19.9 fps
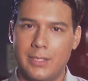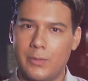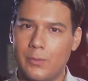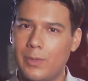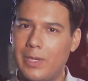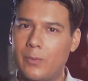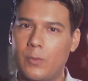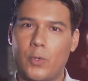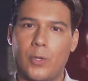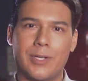
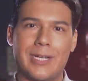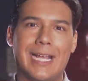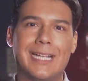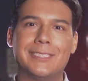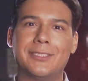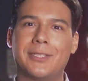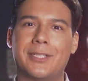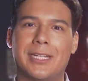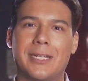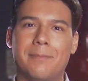Right, Warren,
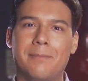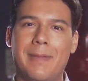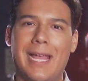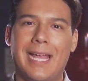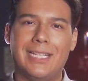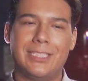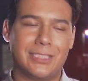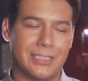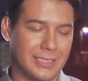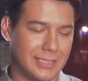as you can
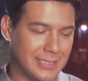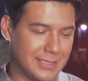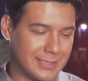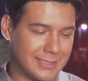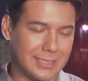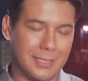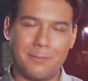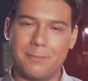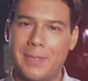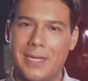imagine,
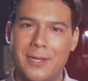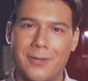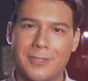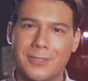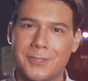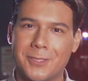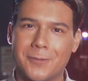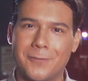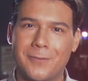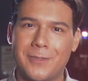some
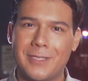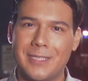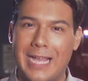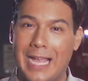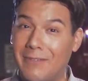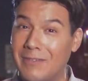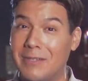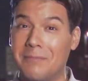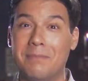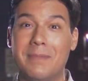parents are feel,
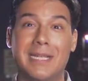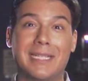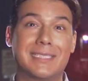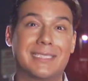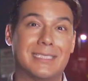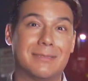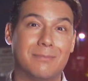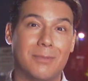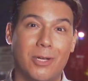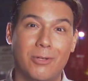having
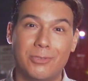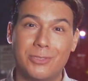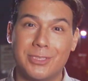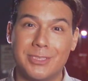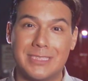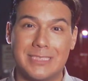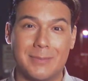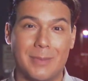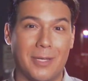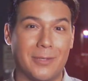mixed
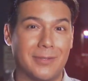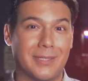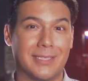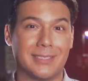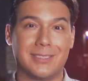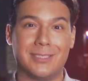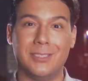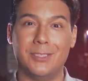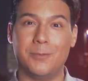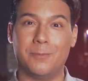emotions about
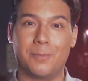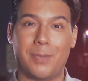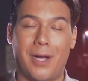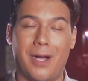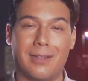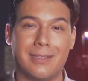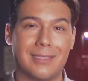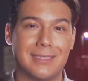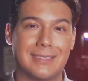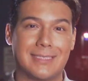this new
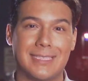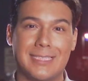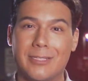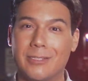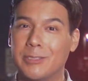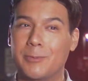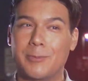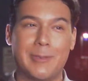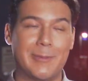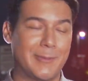policy.
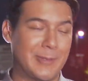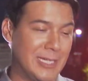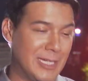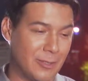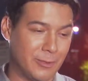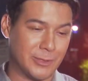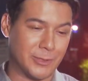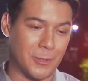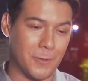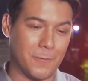Here's what we
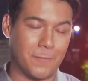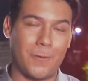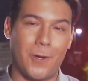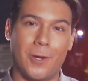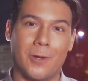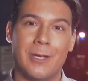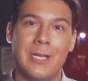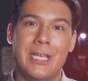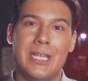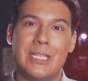know so
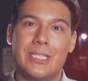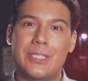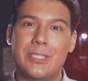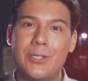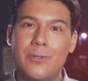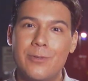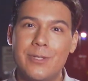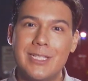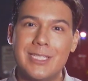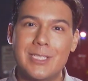far.
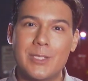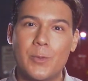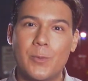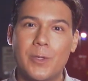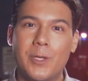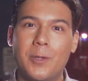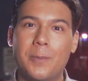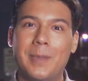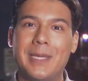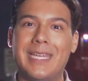Students
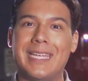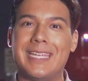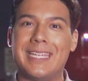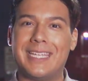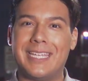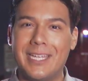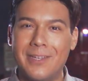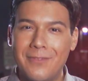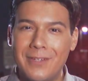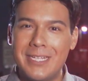will be
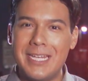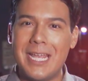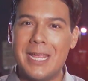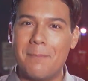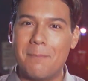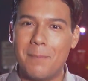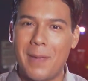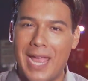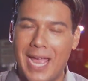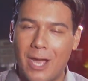given
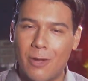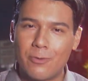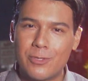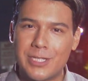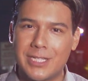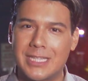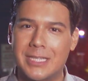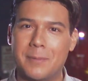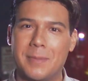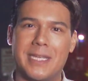a
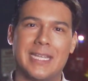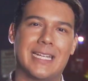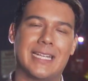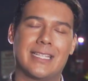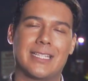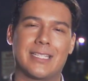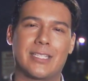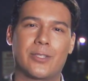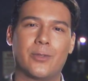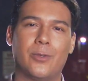pouch at the
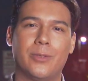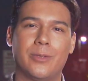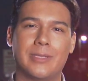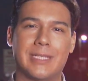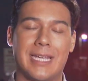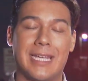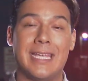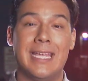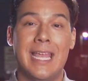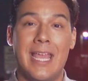beginning of the school
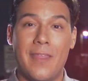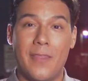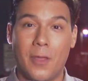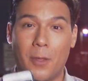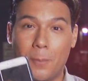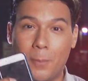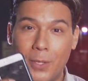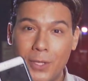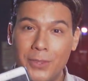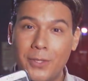day.
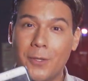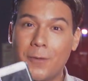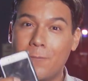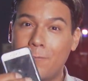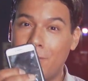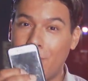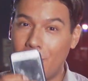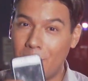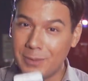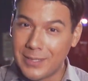They'll put their
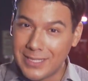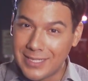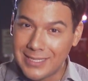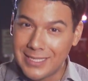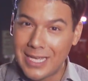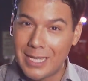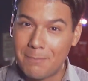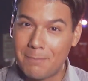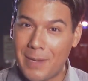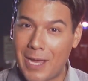phone
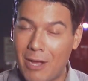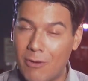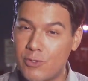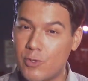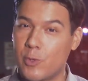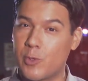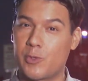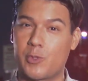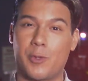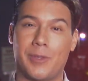in that
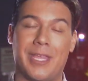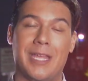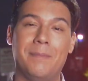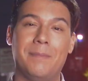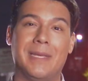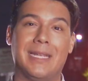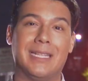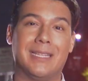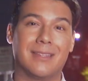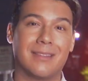pouch, which will
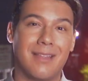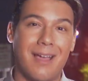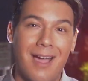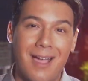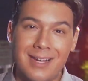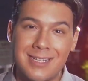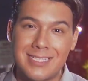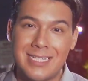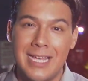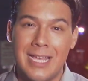then be
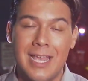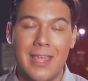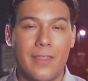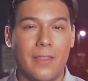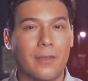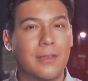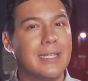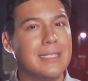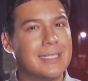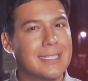locked.
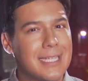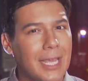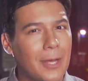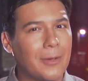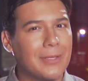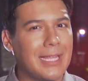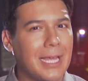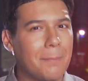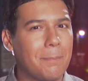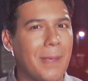They'll get to
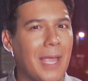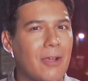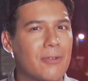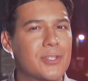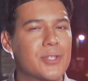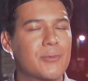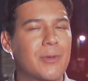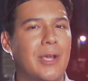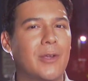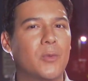carry that
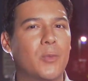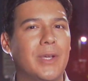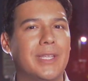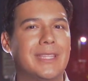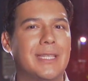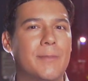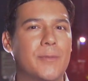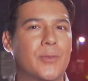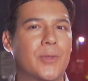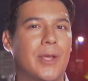pouch around
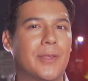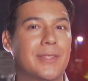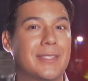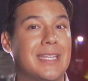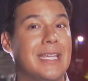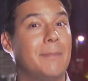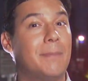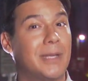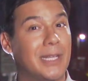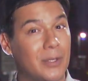with them throughout
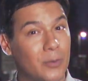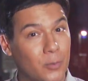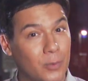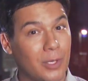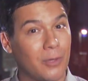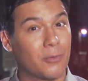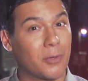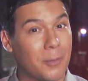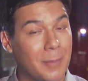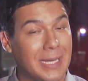the day, but it
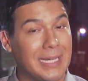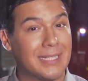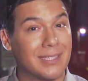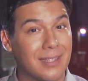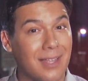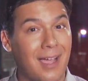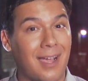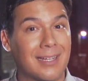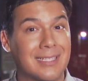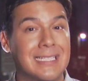will
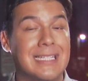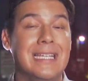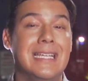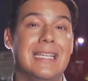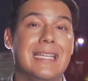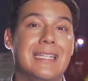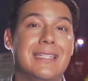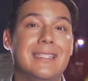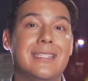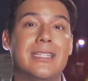remain locked
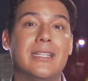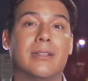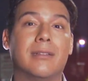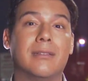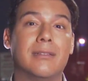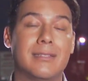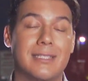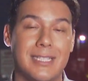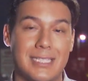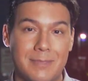
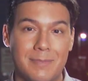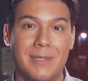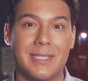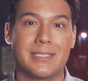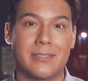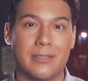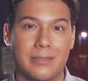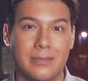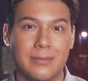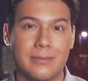until
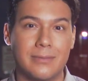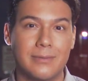dismissal.